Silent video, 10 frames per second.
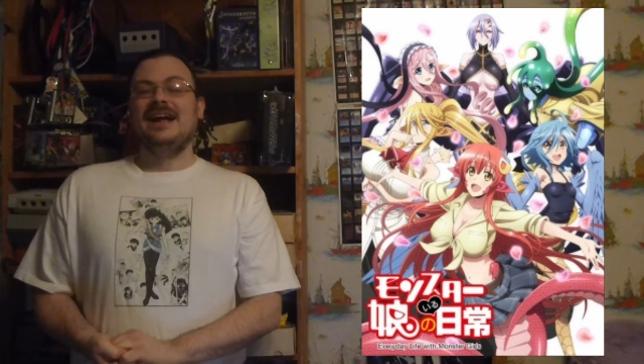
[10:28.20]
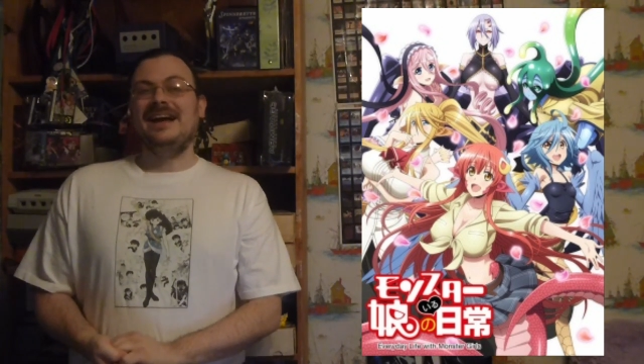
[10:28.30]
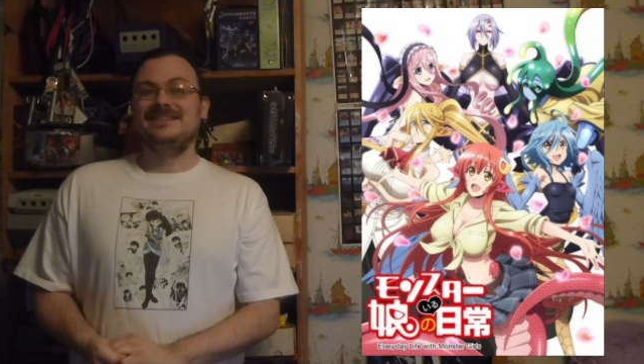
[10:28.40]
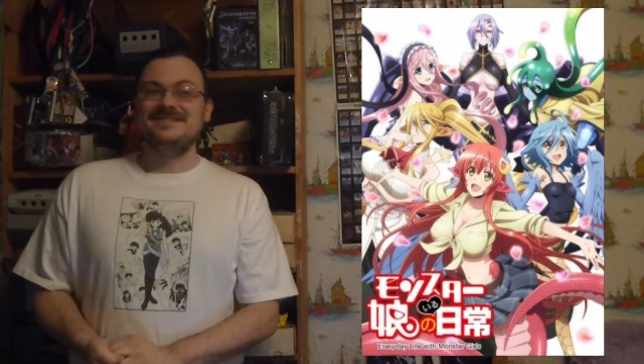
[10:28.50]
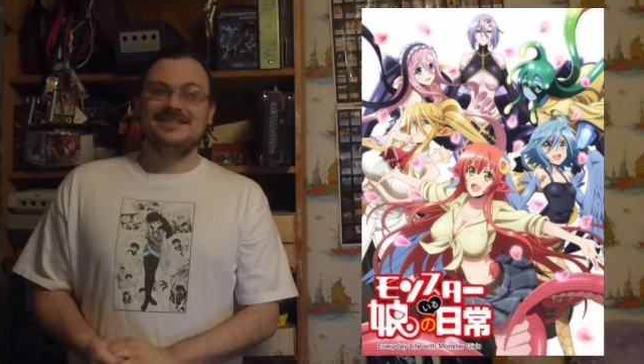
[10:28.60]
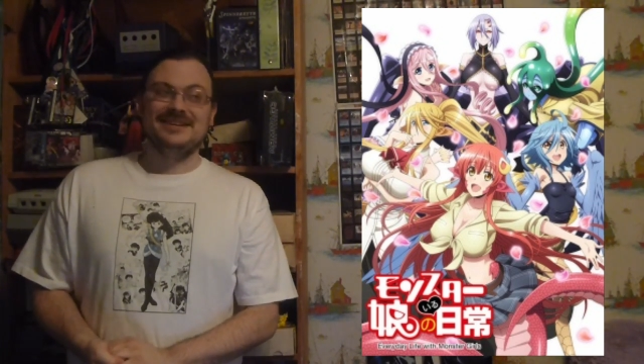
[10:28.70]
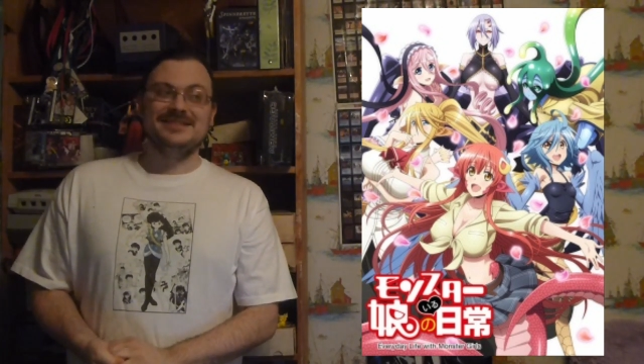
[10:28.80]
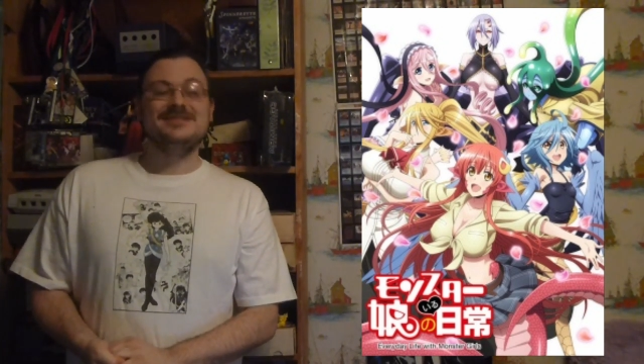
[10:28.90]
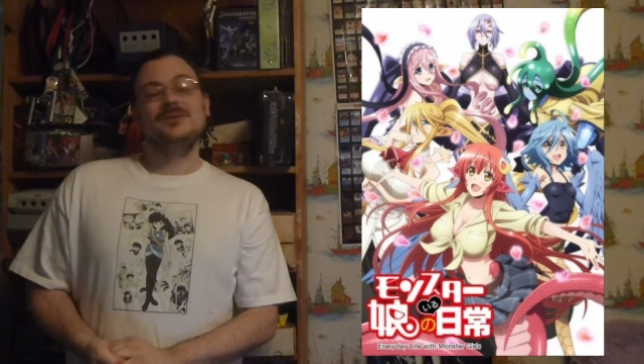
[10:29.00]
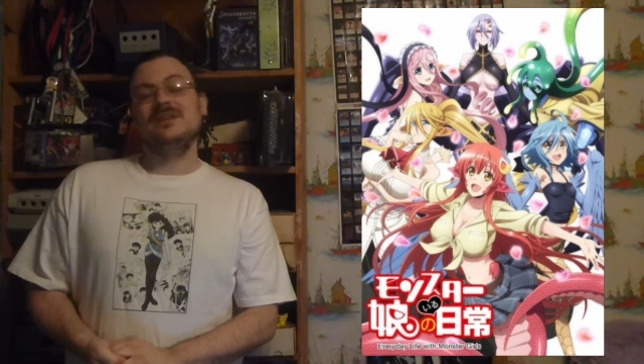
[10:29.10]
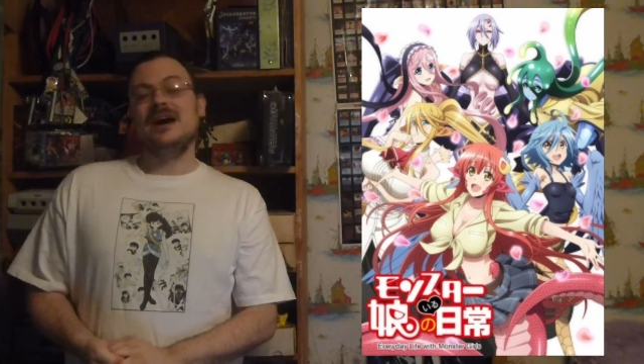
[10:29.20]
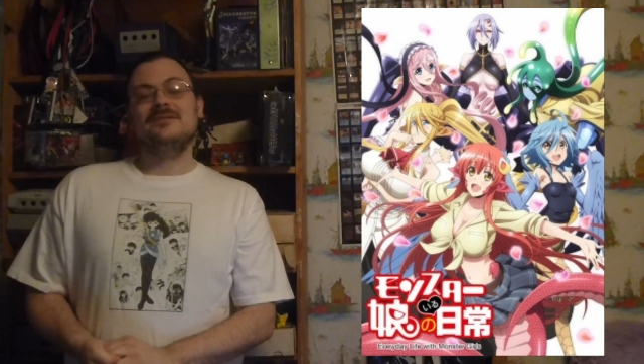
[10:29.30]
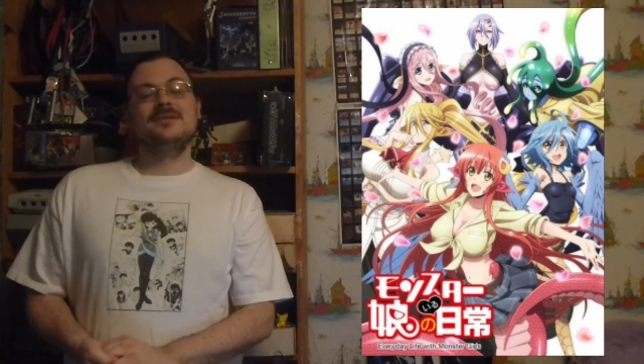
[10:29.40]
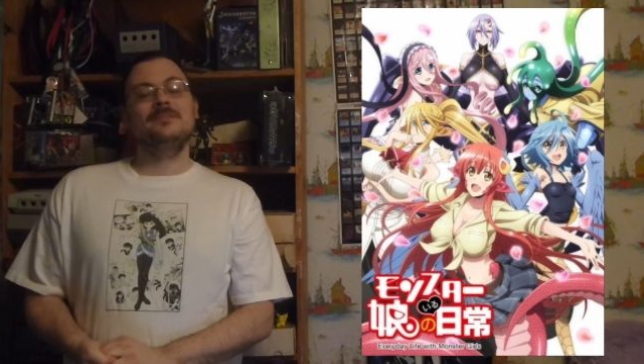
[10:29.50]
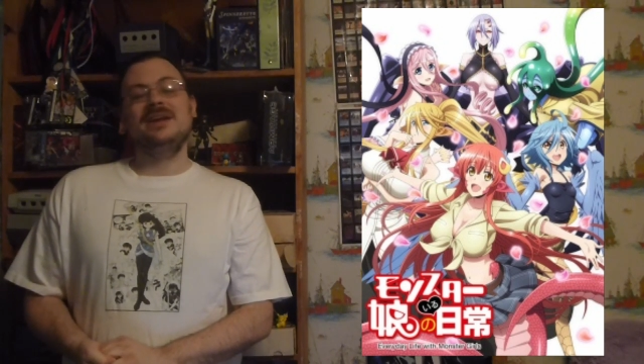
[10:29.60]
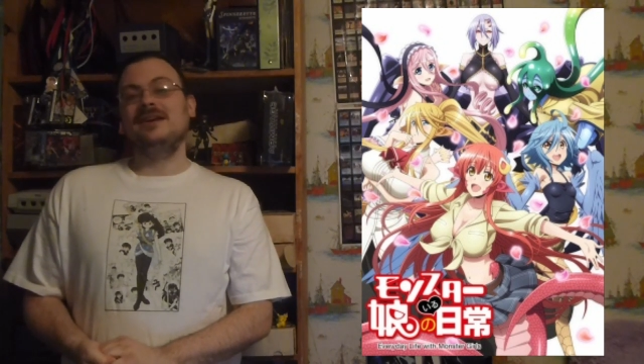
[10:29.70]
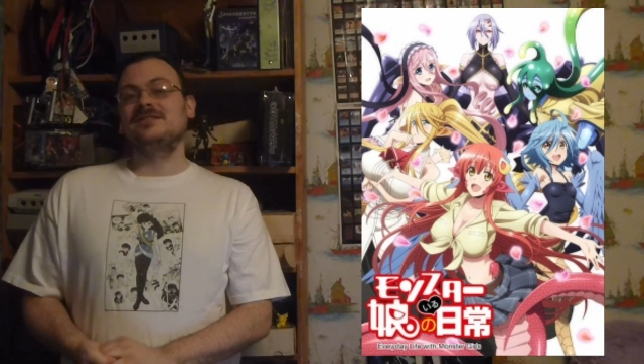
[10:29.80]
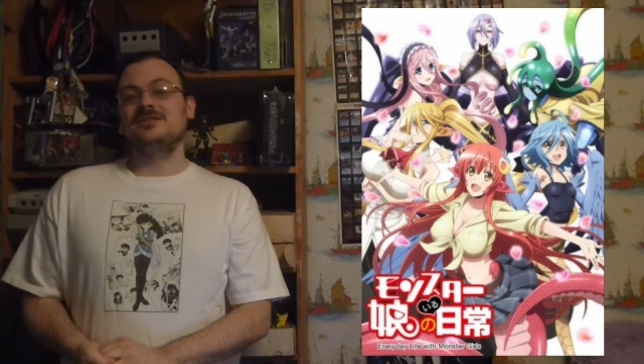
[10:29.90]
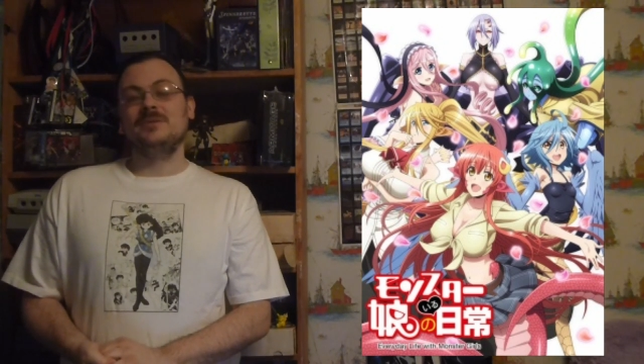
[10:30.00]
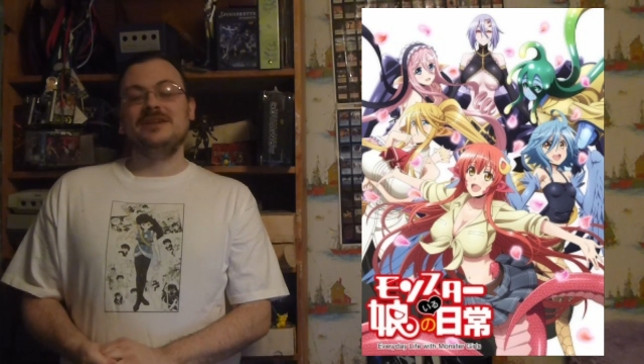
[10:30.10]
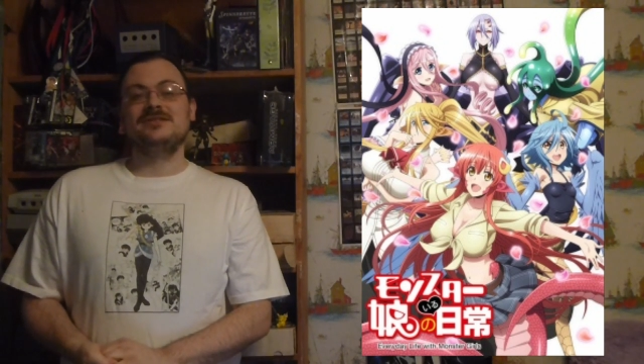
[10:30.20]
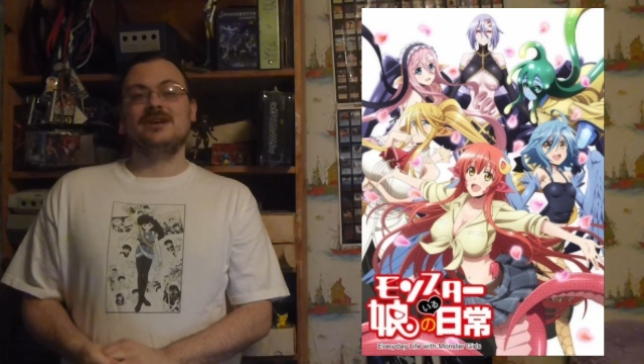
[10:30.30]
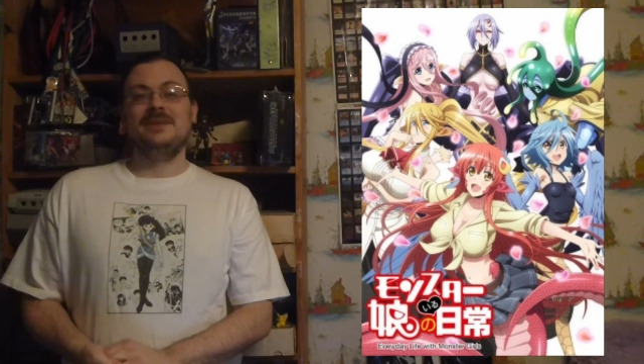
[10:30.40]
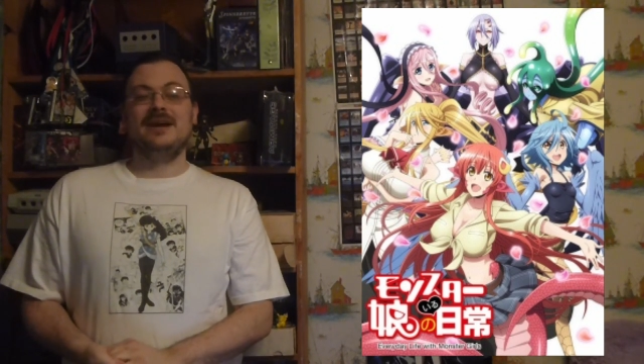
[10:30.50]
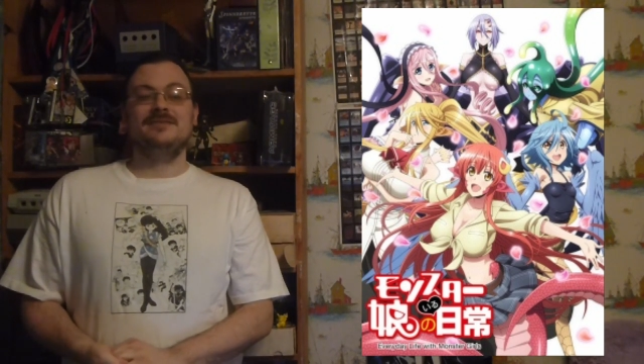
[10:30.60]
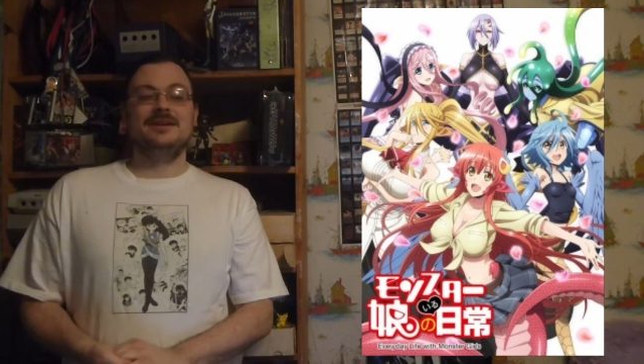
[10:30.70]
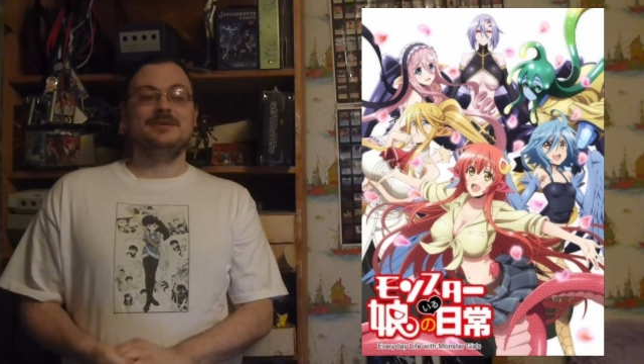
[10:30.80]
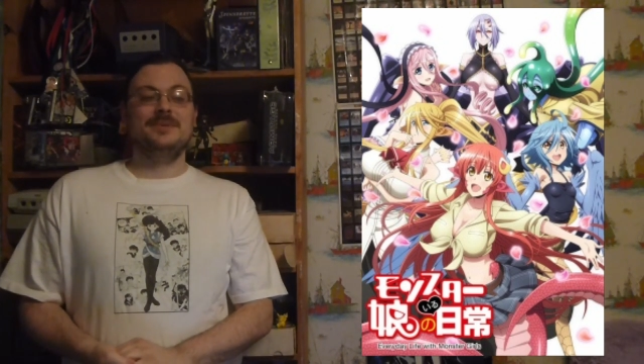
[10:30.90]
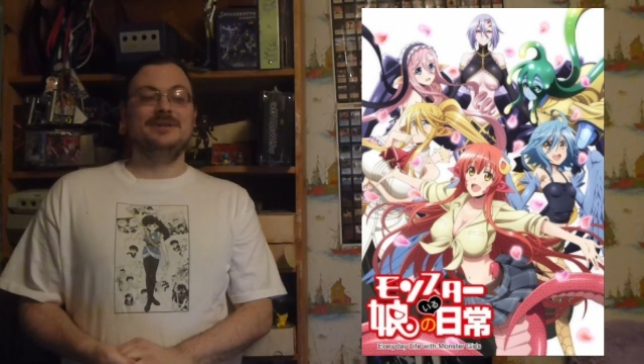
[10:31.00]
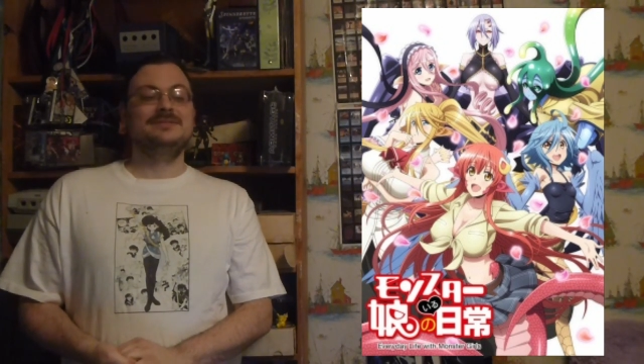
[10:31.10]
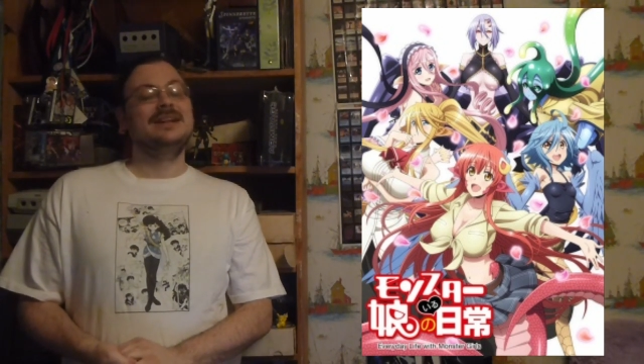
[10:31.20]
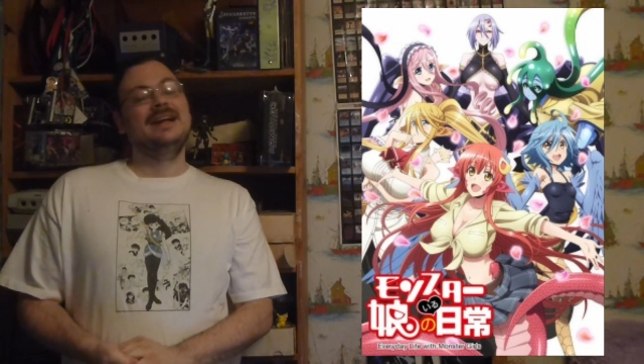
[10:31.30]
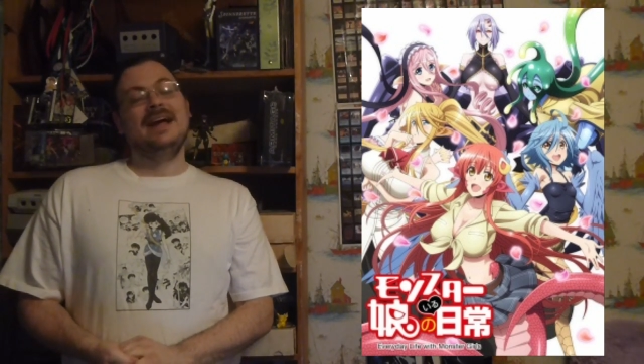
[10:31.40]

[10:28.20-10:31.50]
And uh, so a lot of comedic situations come out of that one.